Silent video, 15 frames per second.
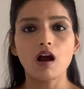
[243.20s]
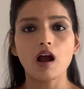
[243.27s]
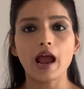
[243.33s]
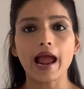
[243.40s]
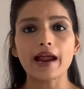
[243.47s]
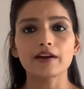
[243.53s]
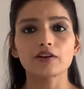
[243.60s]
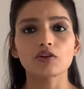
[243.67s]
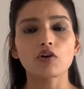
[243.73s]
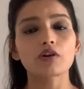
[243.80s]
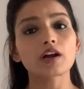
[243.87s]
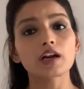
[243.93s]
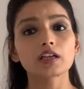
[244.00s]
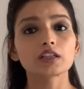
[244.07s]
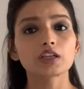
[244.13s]
and your
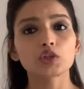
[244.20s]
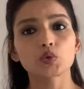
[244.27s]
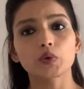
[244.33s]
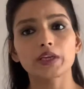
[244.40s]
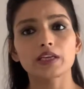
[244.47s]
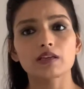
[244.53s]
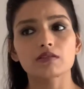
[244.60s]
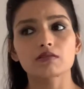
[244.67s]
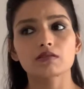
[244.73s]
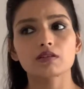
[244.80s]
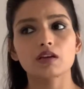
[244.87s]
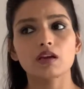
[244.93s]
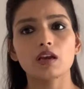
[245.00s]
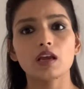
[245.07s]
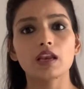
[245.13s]
another twin is
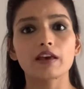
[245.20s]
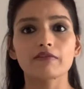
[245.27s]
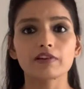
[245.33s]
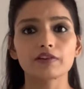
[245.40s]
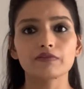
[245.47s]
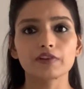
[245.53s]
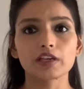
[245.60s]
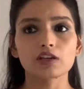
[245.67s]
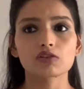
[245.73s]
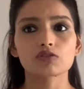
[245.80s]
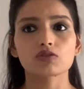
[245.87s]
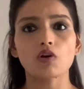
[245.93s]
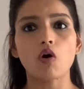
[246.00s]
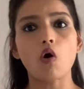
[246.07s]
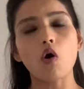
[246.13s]
11
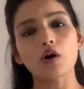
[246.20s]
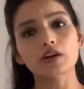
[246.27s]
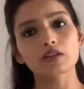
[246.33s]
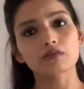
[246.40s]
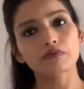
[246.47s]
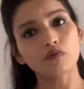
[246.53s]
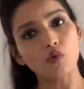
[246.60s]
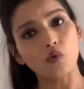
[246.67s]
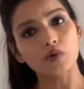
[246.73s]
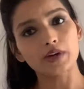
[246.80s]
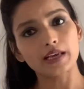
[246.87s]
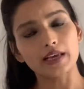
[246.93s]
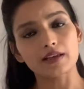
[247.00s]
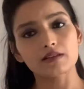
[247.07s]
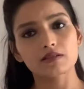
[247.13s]
weeks or 4
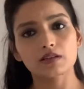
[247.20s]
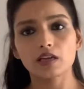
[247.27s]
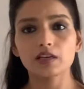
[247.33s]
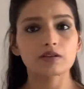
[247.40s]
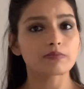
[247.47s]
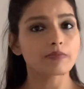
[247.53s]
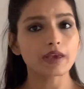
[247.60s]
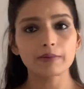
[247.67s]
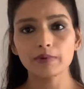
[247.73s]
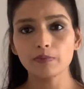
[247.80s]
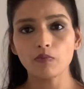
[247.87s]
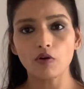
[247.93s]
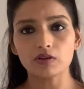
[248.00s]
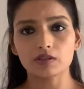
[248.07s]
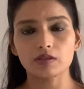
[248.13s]
days. It may be
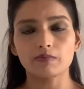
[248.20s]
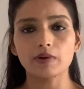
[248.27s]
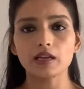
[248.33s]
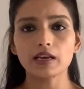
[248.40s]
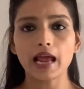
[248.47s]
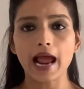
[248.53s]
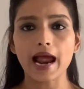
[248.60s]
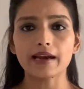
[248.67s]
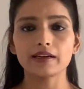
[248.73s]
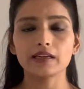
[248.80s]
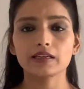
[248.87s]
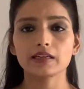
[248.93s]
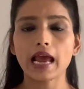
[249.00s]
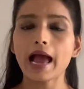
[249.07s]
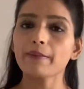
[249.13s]
possible, and
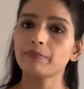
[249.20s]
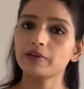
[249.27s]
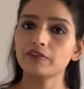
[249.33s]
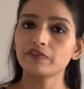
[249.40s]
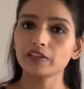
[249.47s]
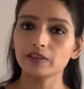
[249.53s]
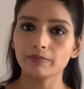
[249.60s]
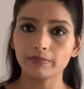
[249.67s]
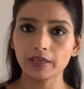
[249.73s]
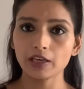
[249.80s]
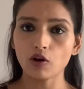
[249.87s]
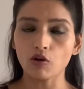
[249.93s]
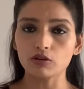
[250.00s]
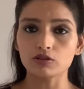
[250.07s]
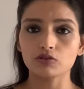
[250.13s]
it happened with me
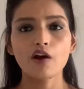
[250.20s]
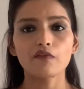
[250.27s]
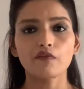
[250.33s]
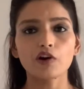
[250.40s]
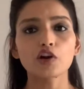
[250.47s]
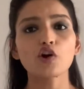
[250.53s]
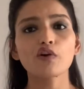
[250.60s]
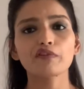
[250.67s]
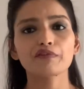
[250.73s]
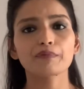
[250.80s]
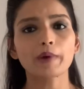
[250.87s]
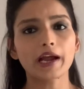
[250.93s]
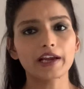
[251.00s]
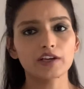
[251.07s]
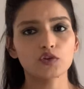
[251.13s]
also. One of
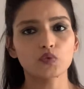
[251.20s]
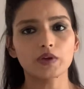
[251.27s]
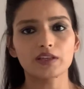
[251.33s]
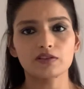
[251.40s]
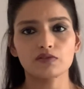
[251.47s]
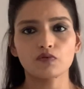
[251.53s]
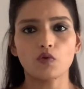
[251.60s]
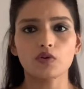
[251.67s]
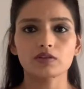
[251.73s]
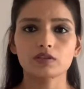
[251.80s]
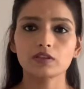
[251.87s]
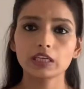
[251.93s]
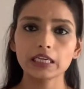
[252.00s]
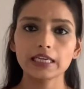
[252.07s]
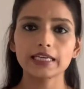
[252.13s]
my twins was
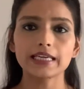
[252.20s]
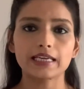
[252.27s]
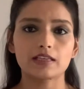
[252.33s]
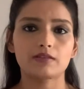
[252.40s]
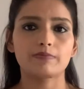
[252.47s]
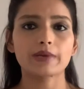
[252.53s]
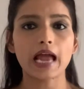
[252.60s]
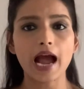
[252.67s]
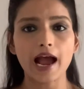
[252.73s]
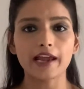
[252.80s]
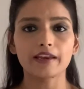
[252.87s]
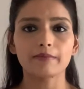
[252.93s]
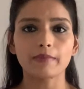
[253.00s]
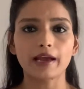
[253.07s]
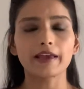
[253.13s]
3 days
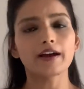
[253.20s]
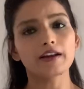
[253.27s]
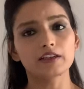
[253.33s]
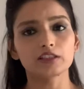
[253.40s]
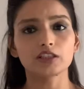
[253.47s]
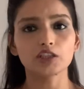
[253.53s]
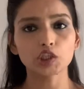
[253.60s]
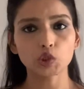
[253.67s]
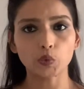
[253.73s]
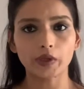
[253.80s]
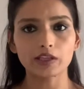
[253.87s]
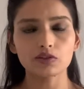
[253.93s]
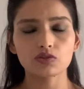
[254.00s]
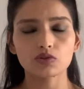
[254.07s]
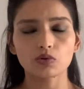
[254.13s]
behind my another
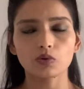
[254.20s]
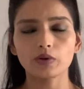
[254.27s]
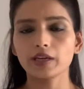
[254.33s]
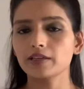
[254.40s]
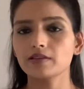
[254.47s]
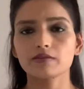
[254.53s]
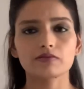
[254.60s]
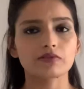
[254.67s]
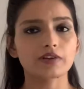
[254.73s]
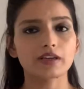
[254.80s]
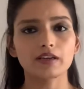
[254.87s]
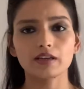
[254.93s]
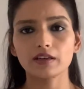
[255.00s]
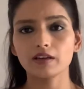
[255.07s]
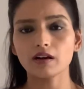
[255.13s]
twin. So it is
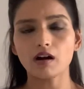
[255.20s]
really